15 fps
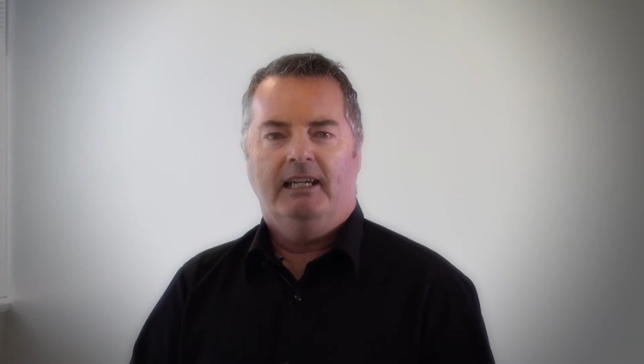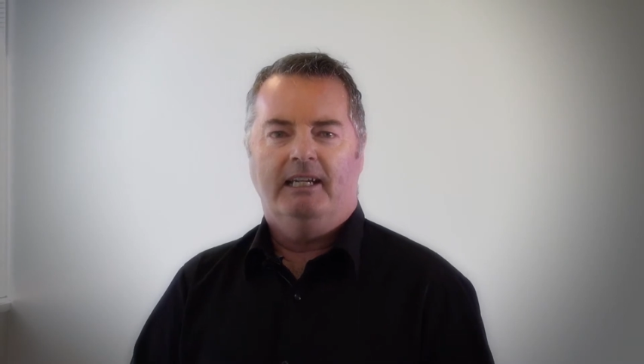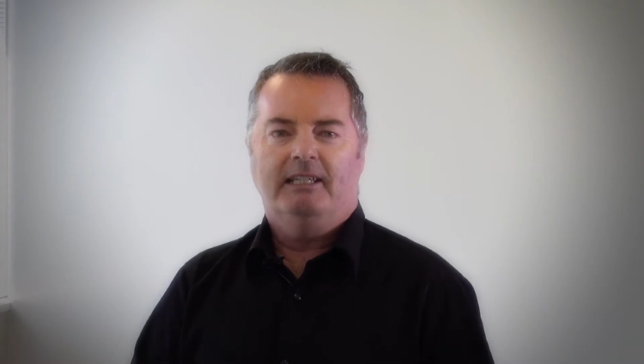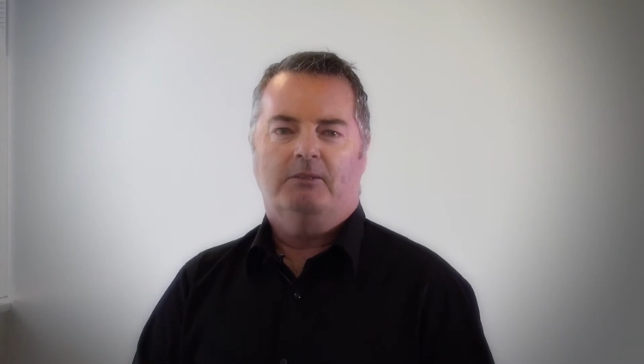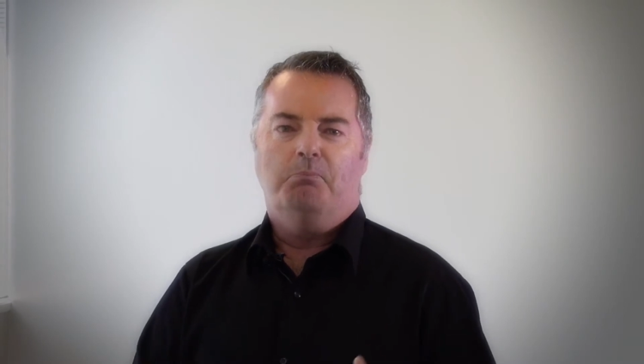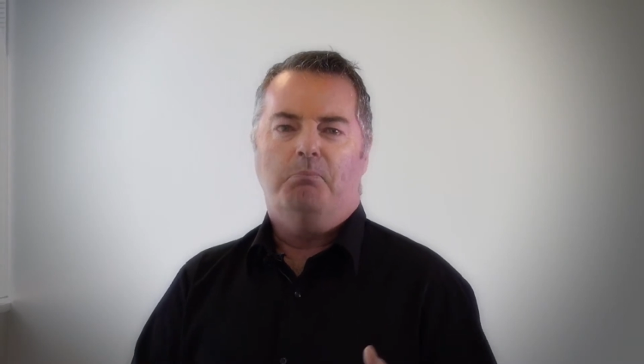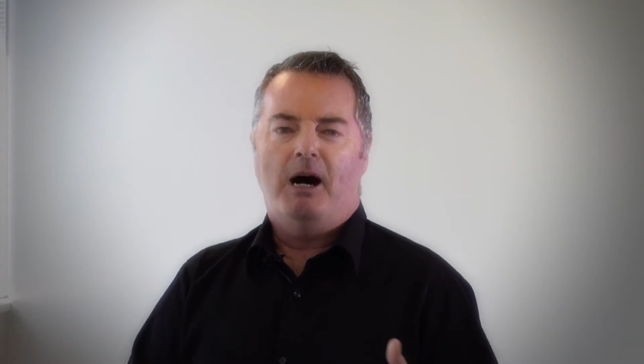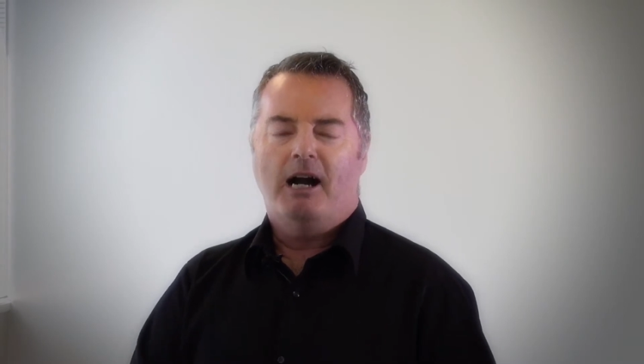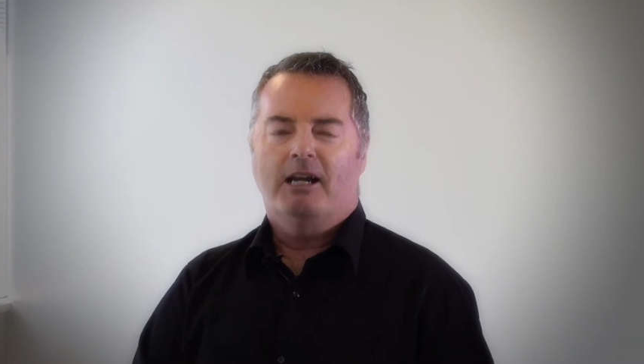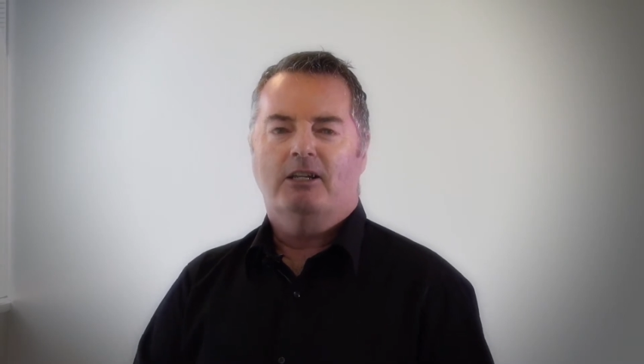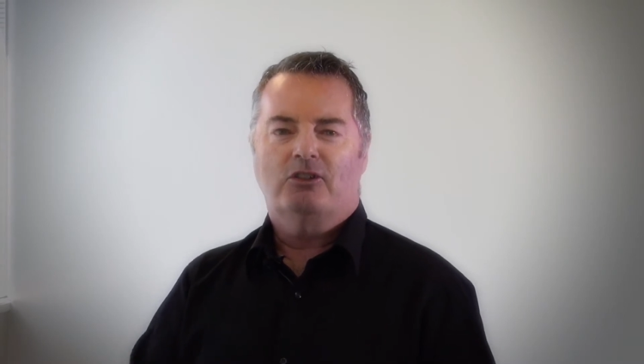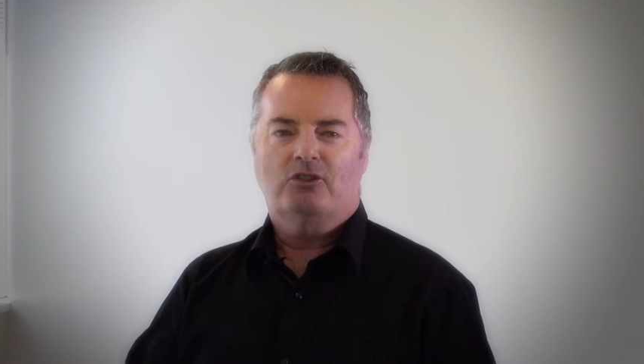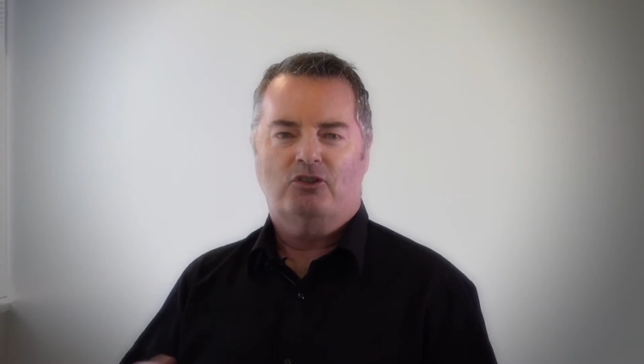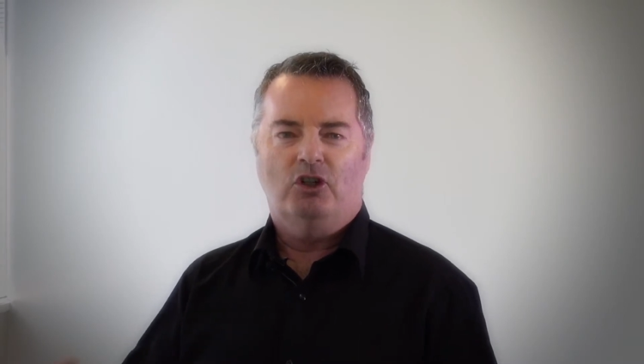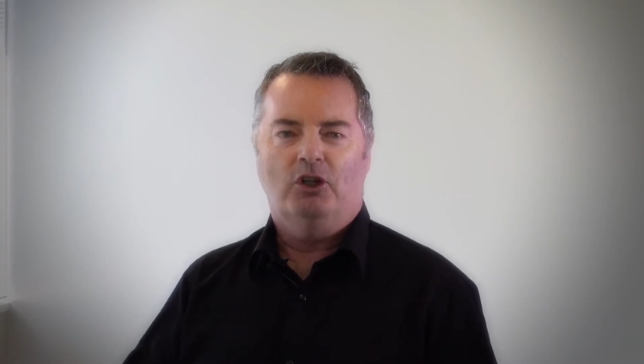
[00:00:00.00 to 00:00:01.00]
it's
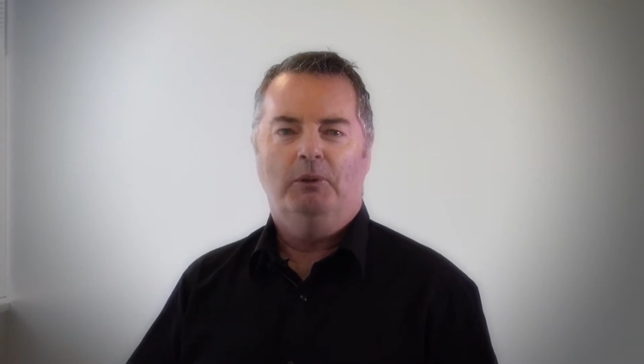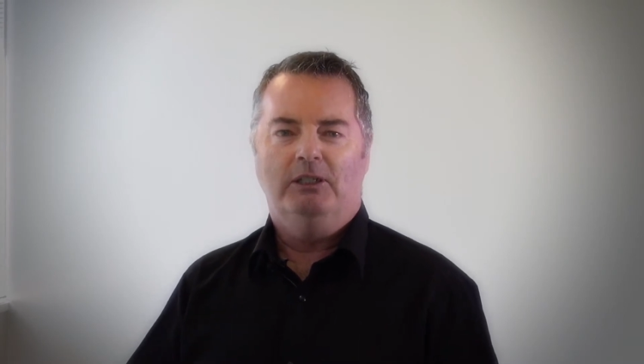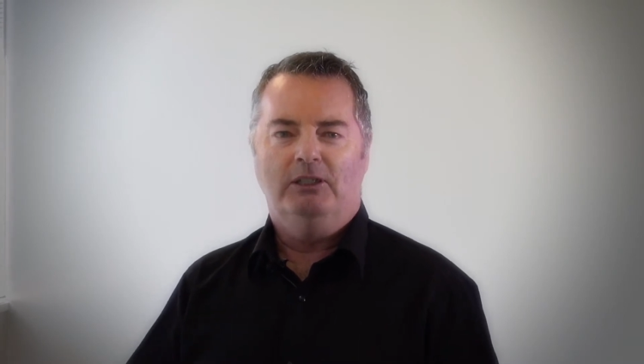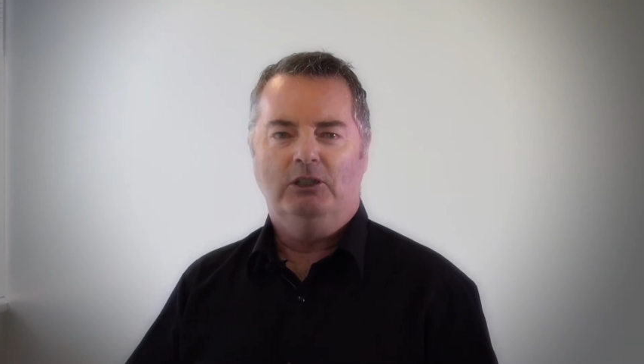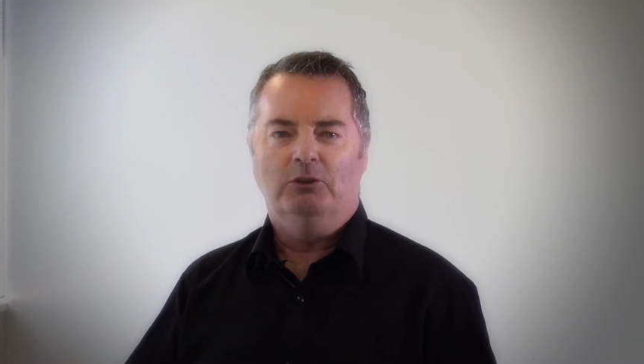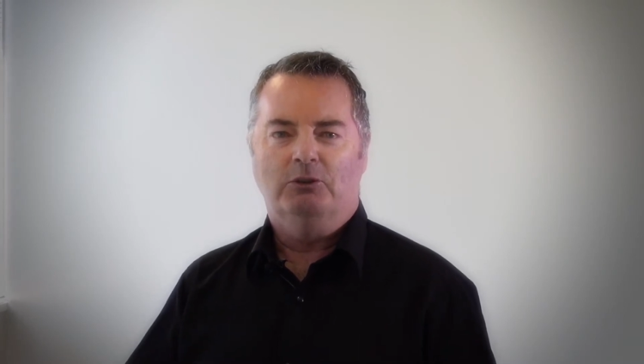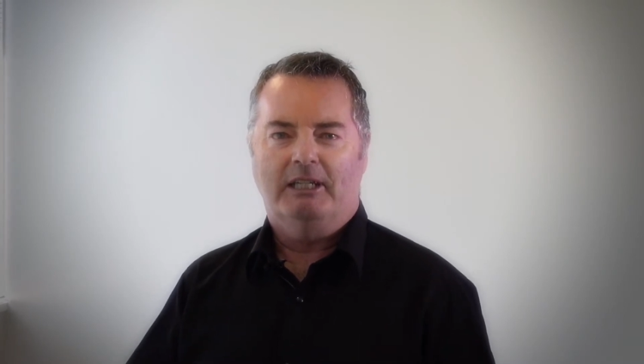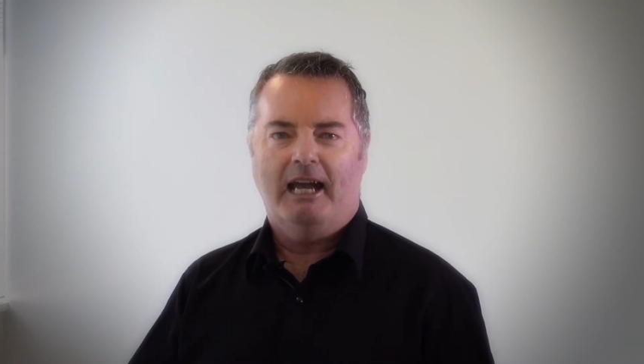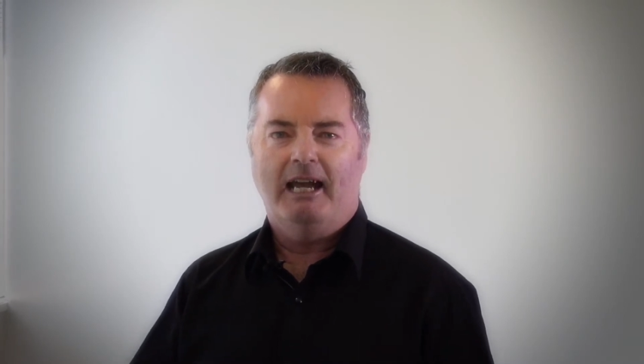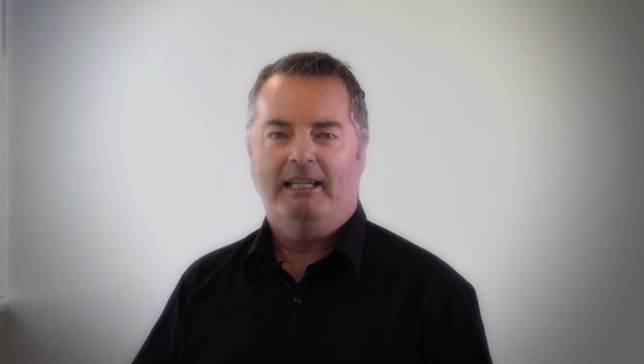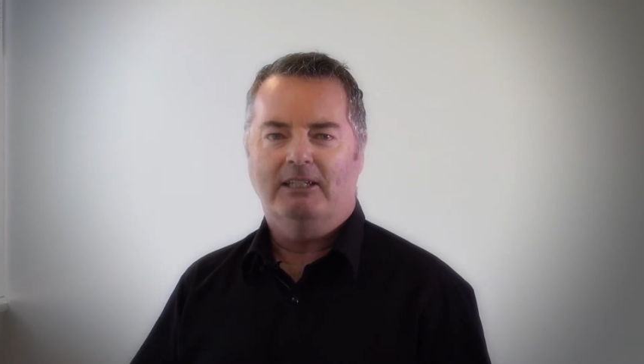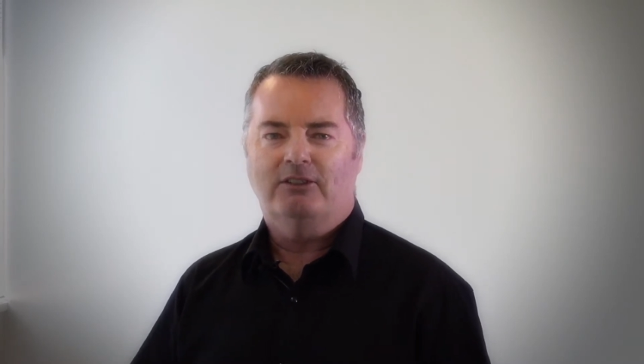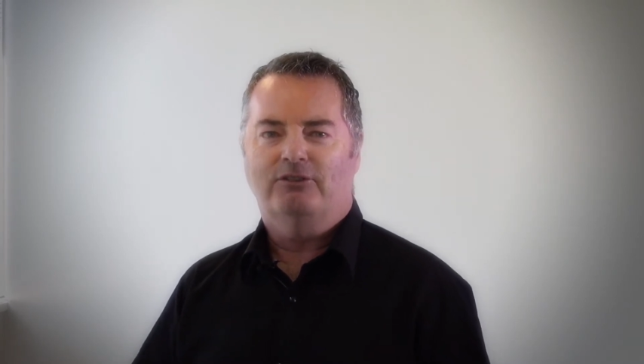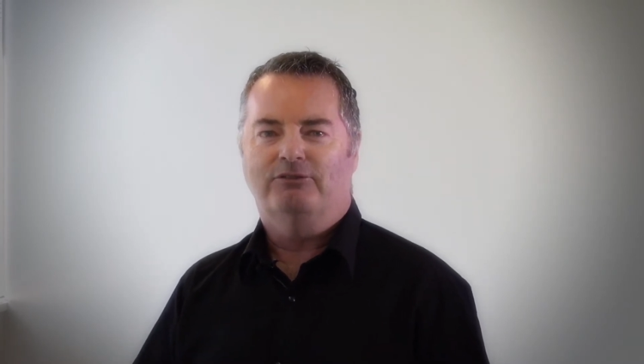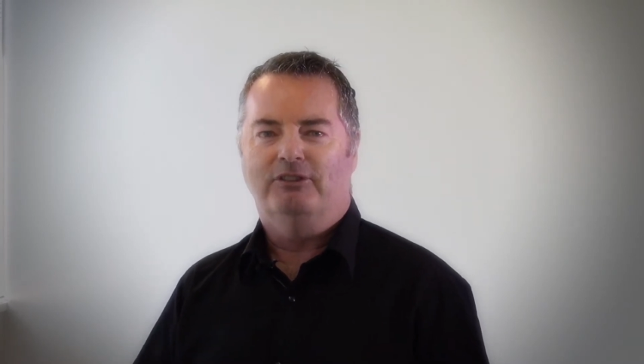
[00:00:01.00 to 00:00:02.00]
-2 in the
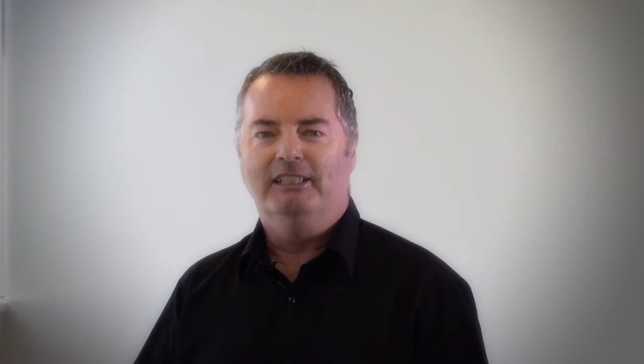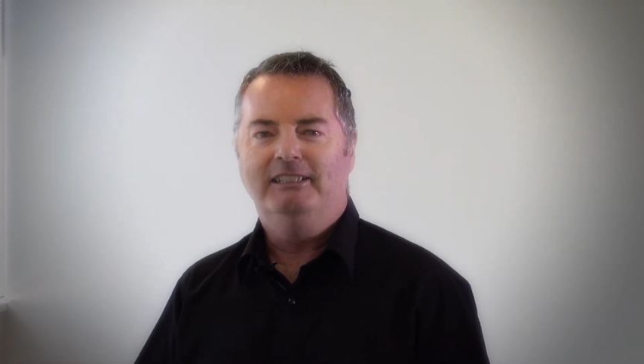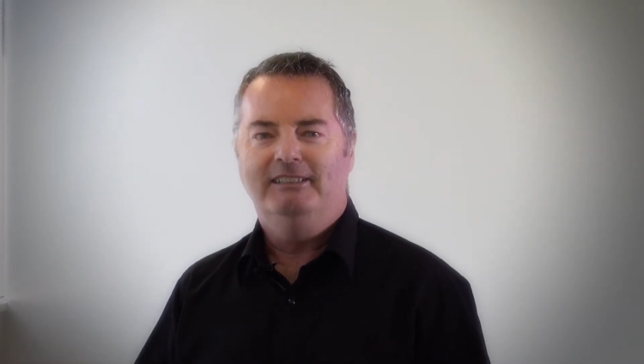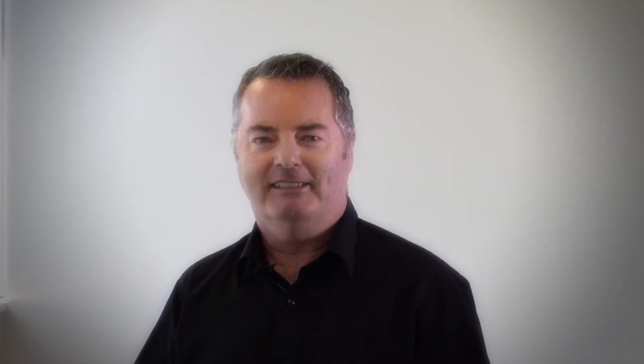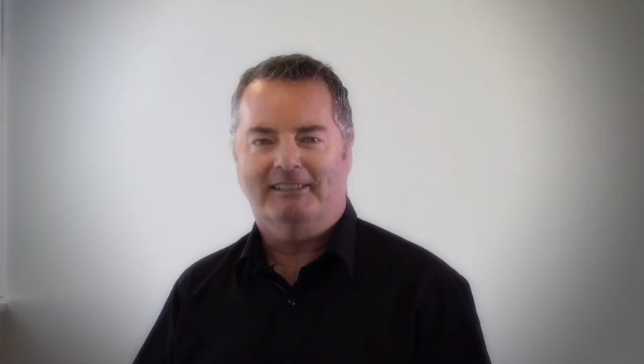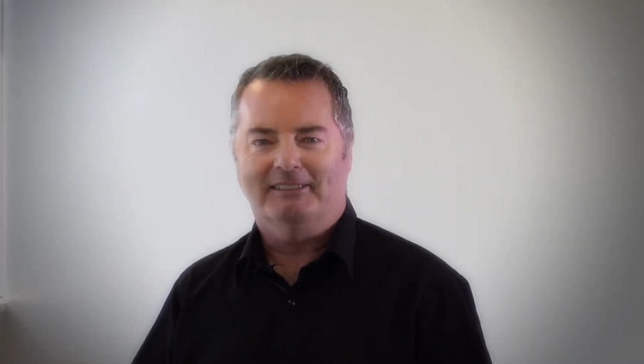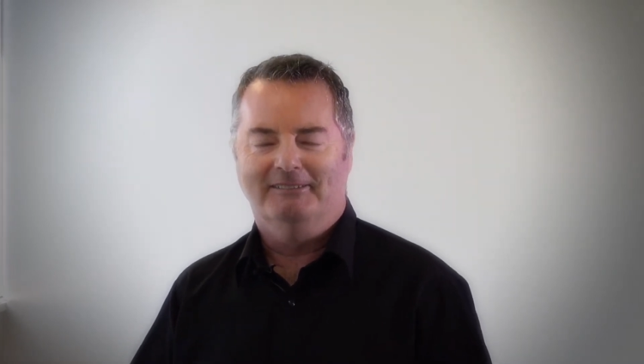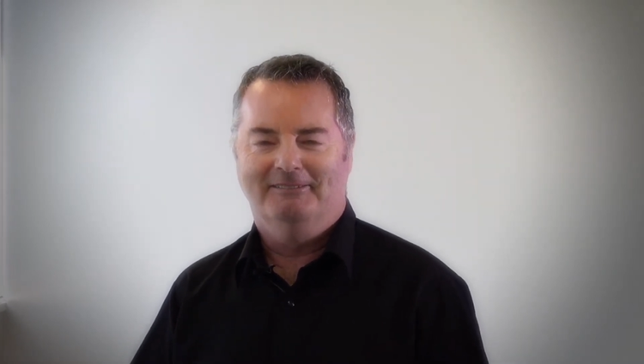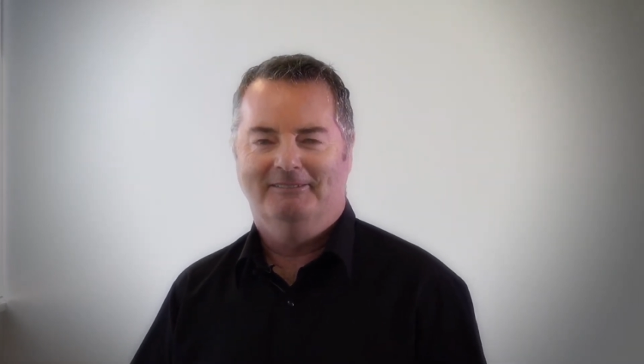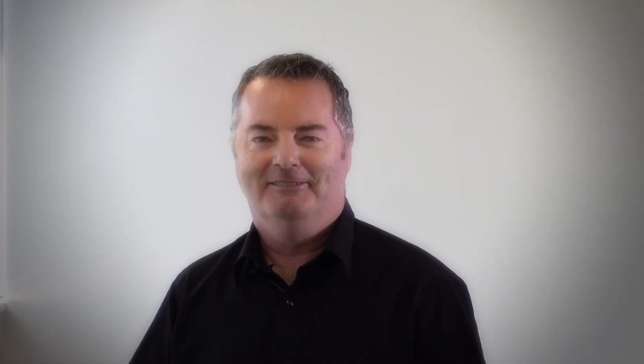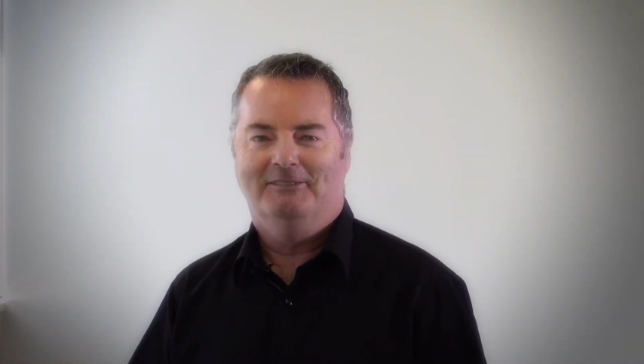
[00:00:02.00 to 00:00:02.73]
UK, it's freezing.